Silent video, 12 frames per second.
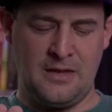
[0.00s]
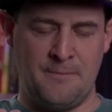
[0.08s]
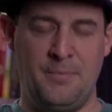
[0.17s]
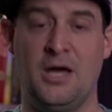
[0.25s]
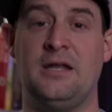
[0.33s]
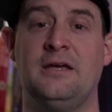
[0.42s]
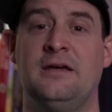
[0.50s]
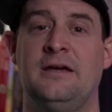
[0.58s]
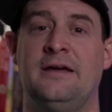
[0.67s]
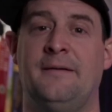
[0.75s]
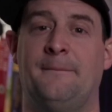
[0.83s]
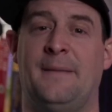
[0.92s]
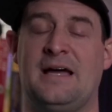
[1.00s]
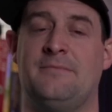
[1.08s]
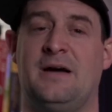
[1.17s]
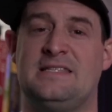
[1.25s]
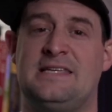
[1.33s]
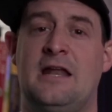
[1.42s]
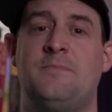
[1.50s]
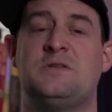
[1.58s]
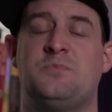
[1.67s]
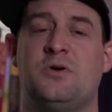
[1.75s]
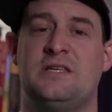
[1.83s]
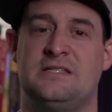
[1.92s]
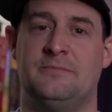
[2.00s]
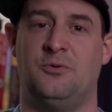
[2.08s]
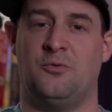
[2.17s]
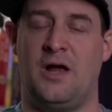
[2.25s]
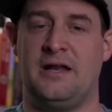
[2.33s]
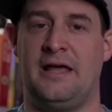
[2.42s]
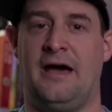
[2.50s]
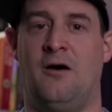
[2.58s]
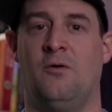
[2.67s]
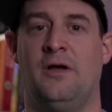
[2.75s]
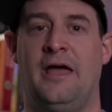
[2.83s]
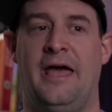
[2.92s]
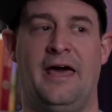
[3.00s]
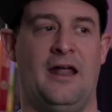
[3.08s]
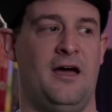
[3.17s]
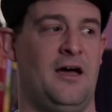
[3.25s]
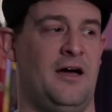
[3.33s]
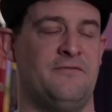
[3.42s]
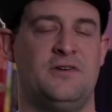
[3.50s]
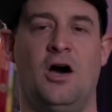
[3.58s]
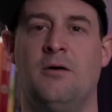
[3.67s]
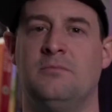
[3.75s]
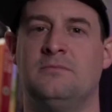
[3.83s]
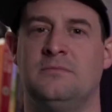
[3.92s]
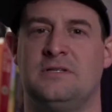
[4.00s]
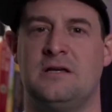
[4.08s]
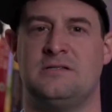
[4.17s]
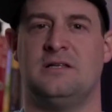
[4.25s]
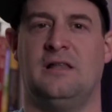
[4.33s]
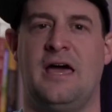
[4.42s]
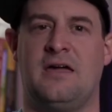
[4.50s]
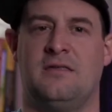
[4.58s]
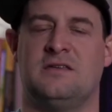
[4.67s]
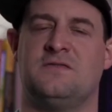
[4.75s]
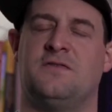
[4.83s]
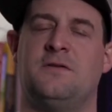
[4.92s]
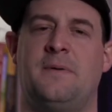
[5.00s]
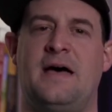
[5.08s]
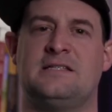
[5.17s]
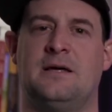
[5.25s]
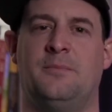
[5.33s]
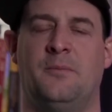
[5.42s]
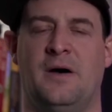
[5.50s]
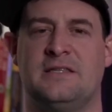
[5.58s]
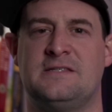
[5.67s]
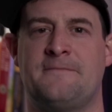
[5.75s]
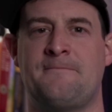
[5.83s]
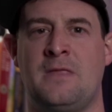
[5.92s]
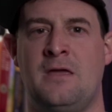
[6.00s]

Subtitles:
But my setup is pretty simple right now, and I've come to like this for the past couple months.